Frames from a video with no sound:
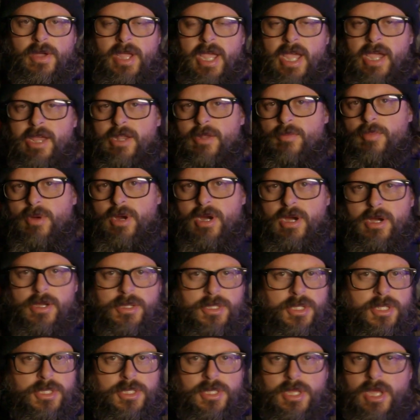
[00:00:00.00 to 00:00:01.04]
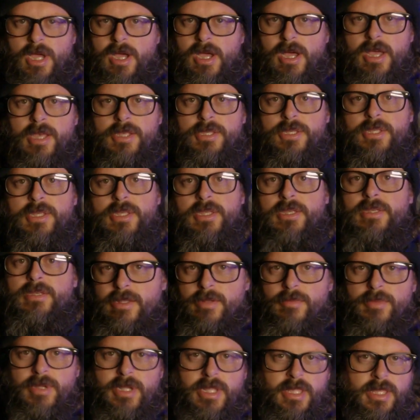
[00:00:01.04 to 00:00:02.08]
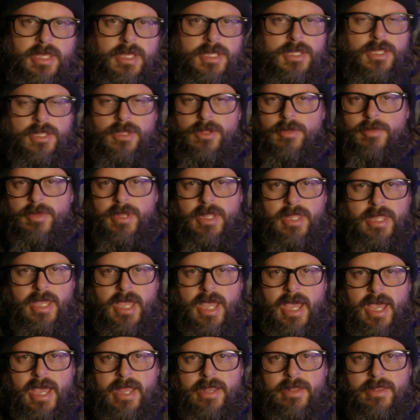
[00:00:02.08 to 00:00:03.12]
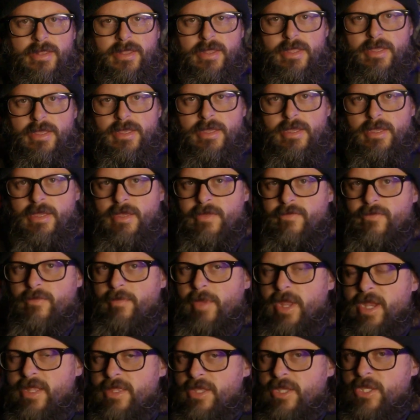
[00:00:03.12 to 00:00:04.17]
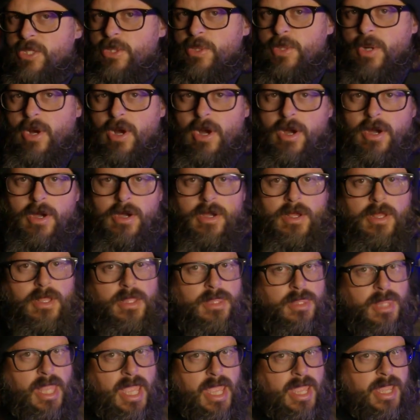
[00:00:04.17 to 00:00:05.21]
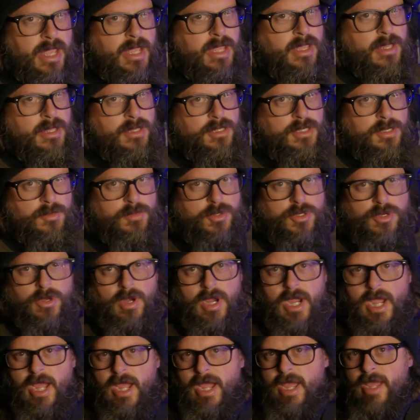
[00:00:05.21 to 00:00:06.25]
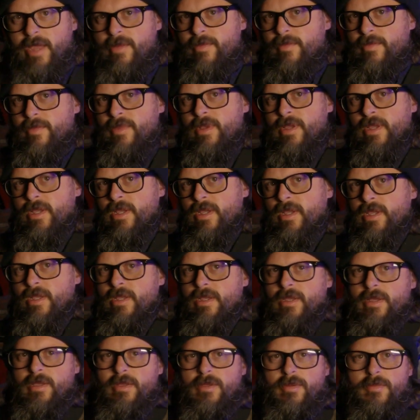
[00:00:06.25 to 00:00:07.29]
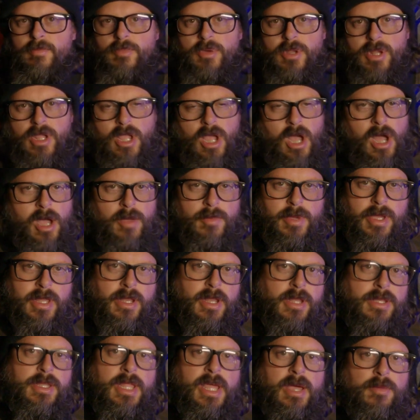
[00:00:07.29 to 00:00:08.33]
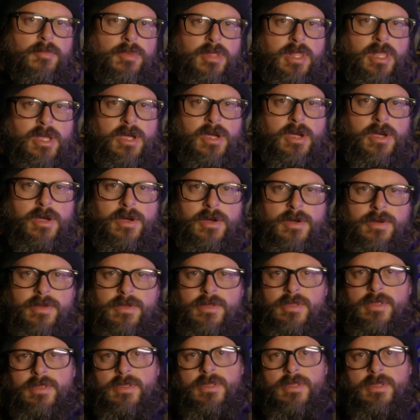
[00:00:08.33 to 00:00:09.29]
Handlebars, exhaust, a little bit of this, a little bit of that. Made it this far, like, subscribe, put a comment up down below.